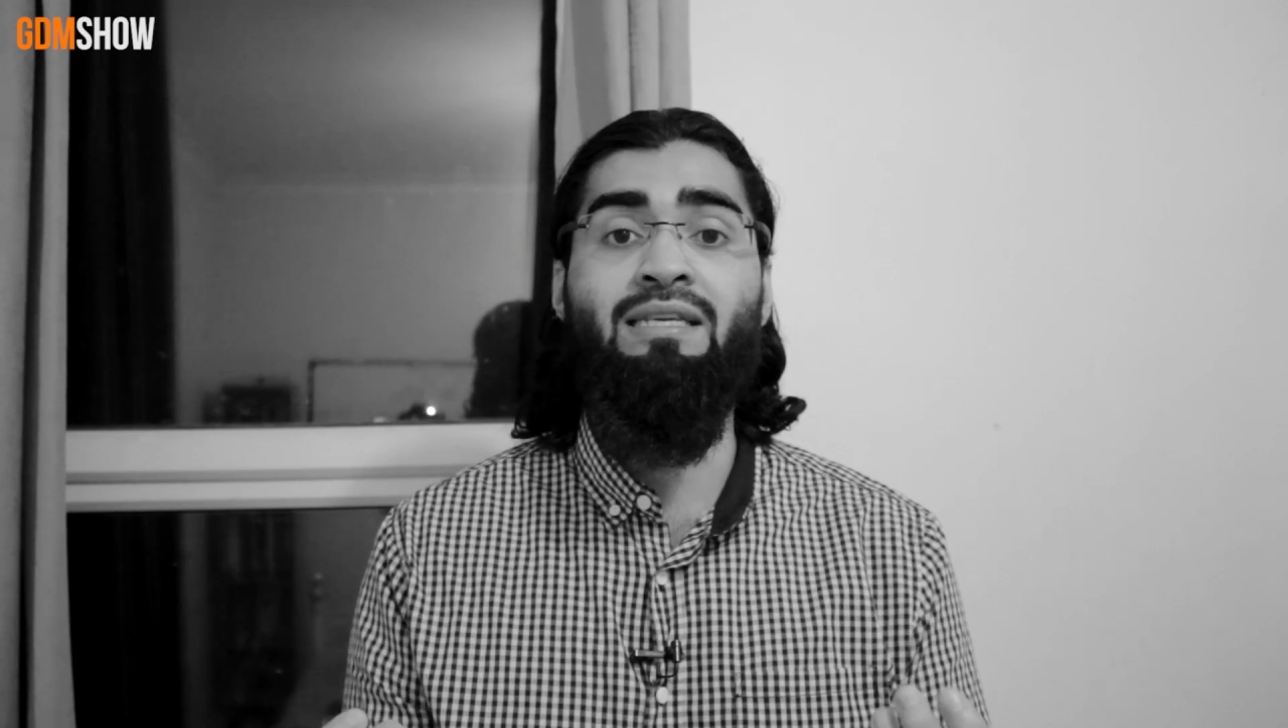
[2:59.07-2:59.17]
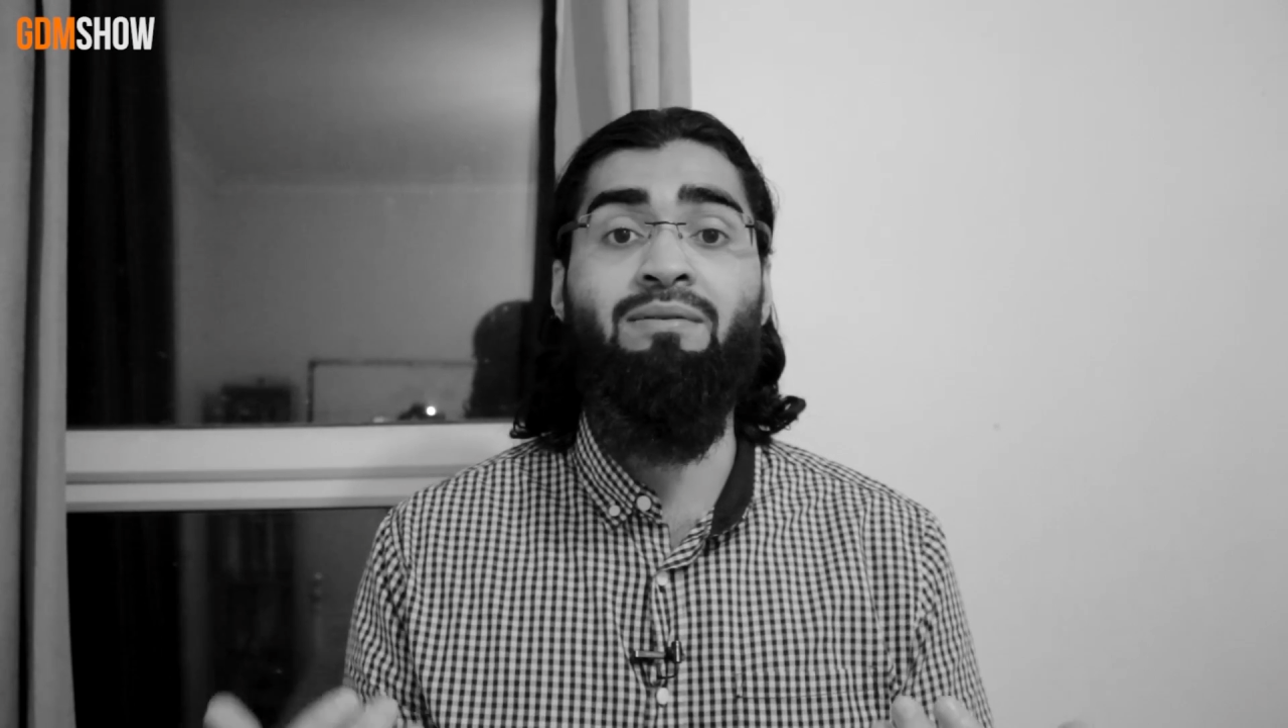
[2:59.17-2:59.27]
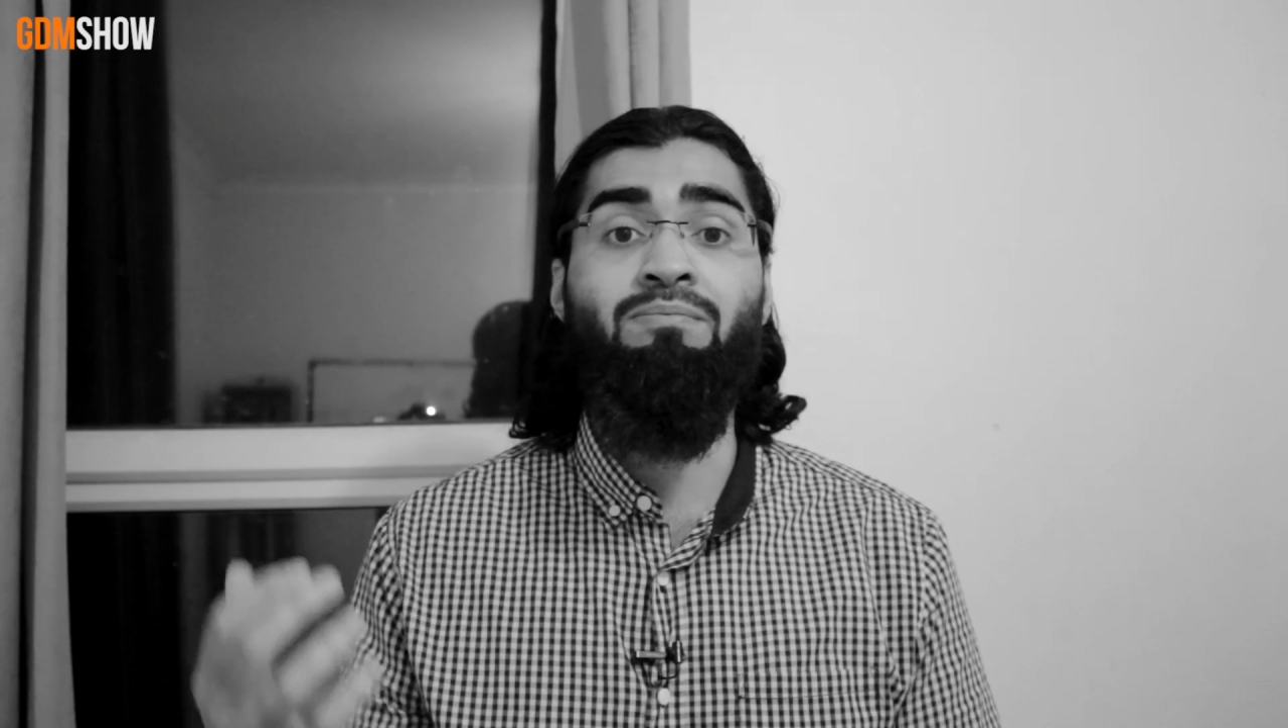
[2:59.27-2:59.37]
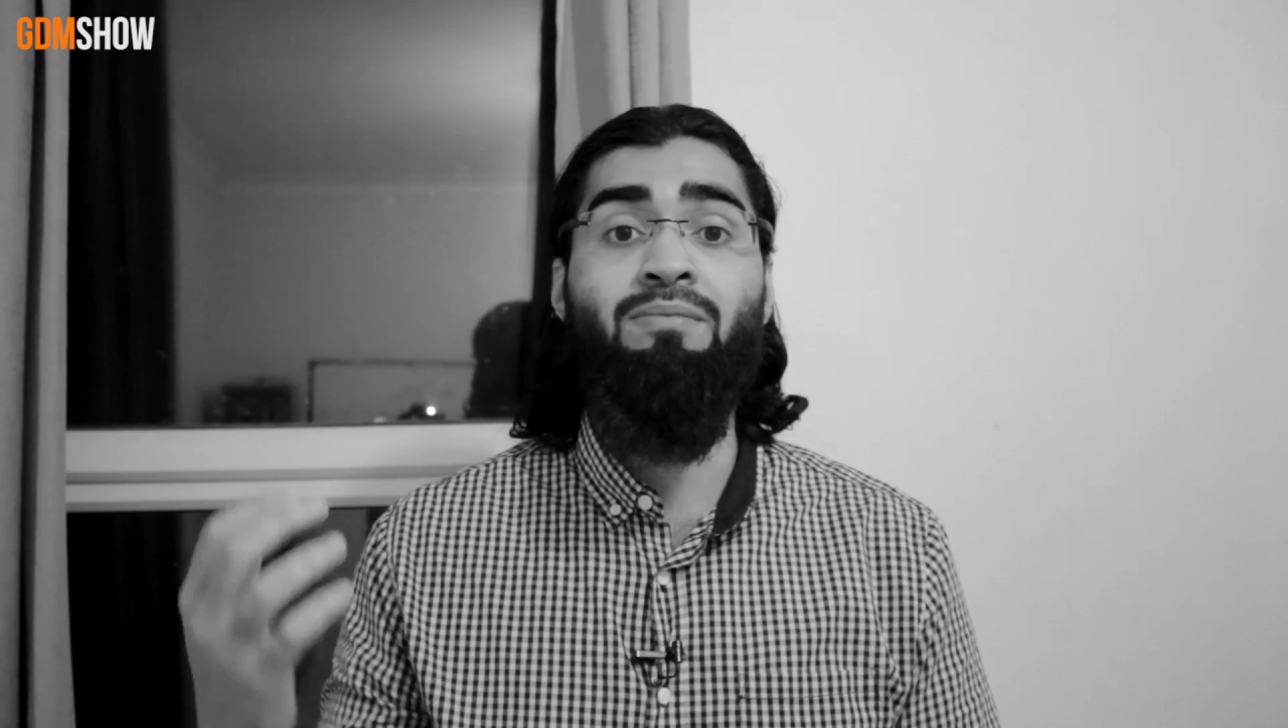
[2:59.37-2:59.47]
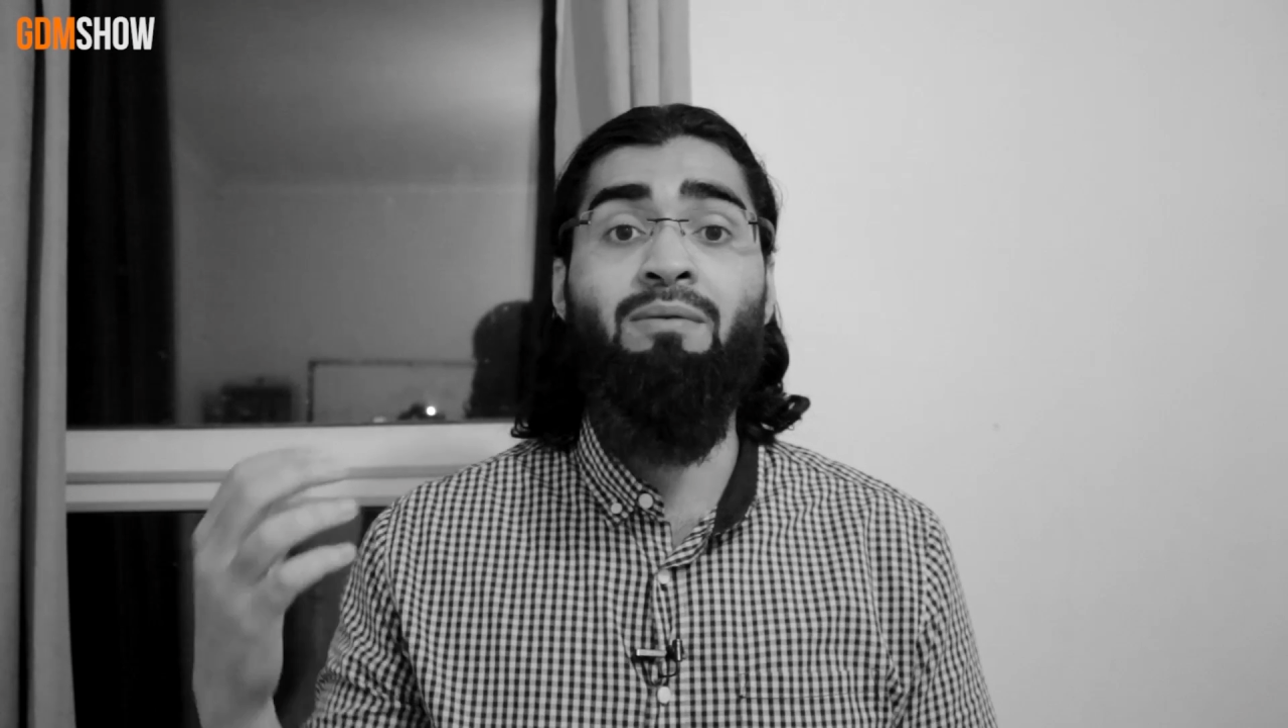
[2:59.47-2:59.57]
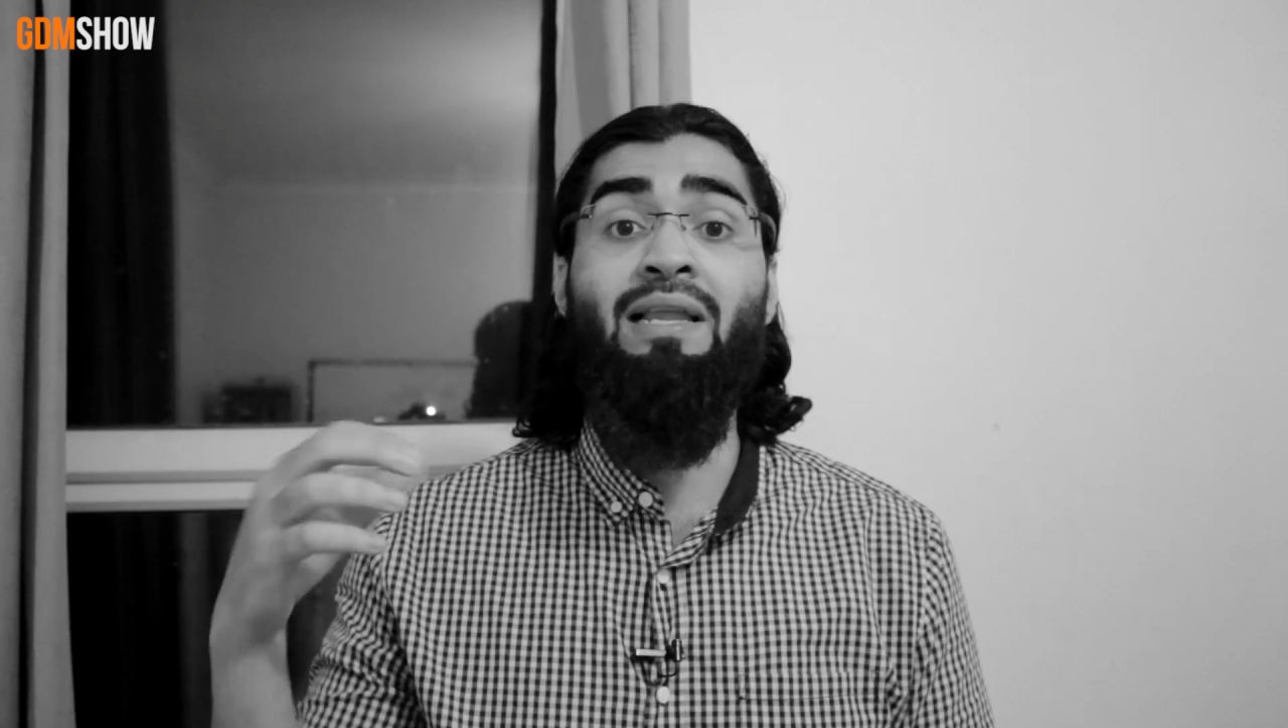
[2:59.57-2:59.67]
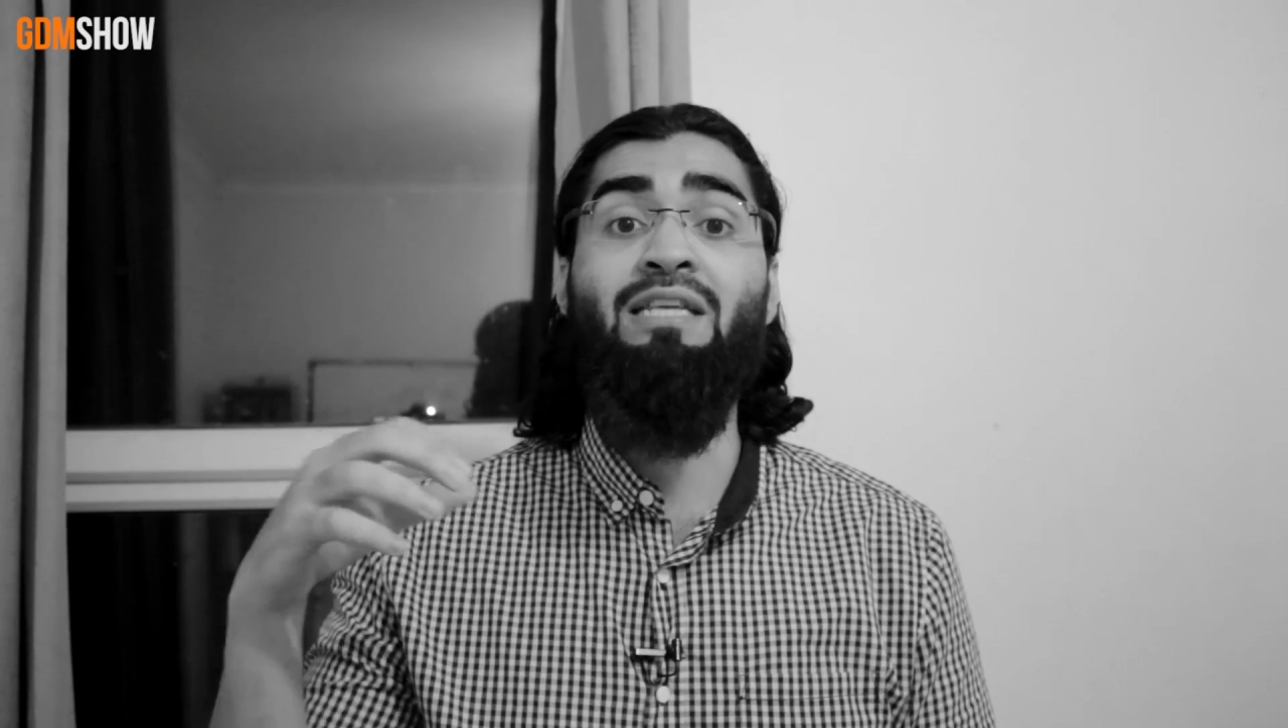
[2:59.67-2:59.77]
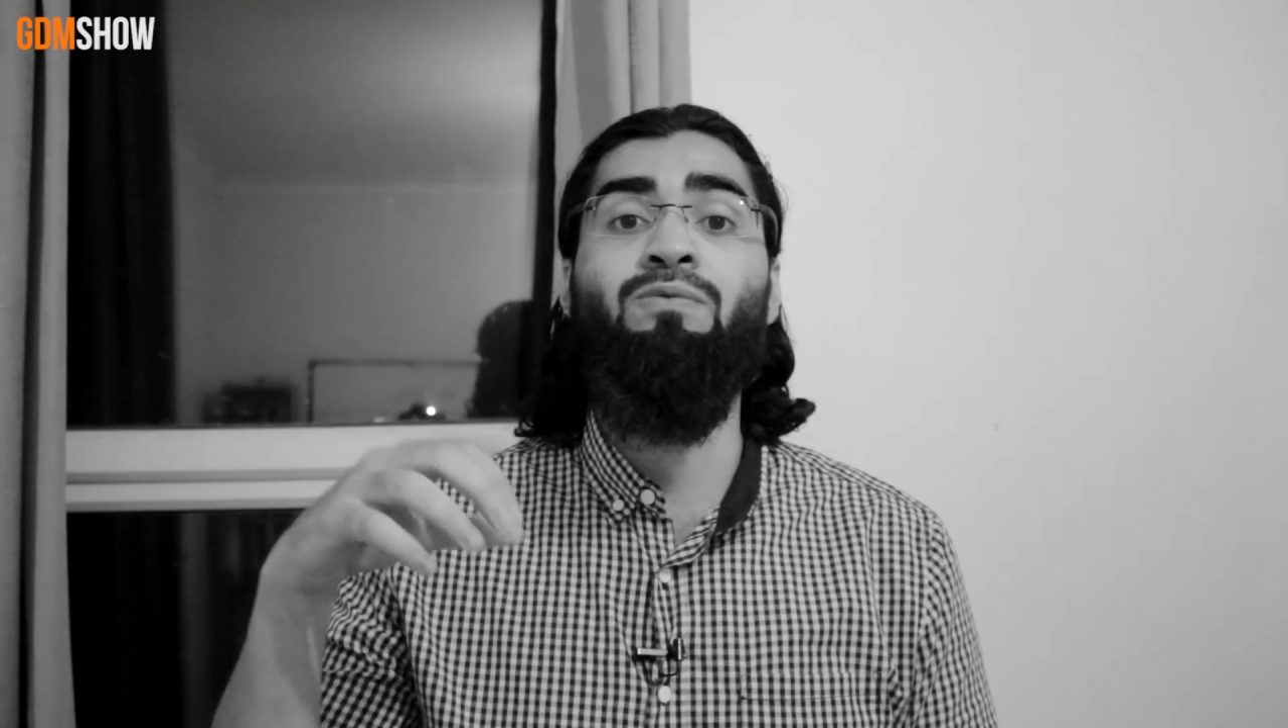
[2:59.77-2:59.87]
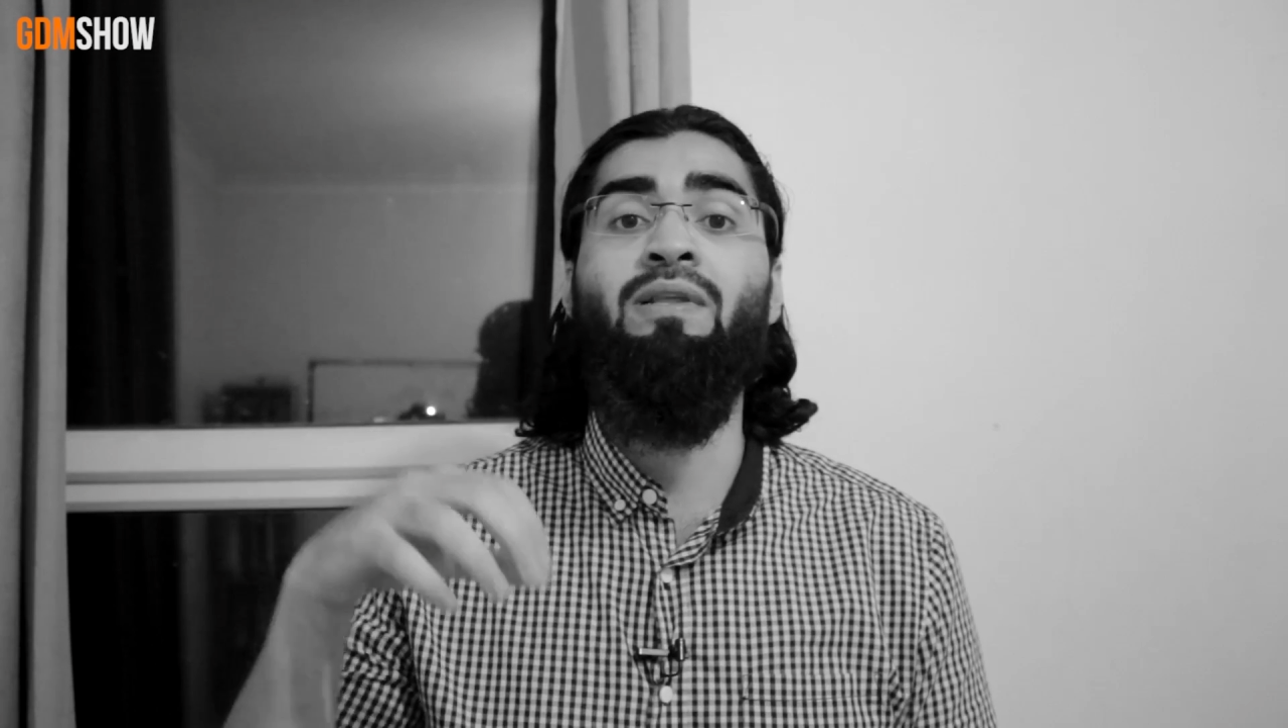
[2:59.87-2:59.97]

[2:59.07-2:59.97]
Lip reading: He placed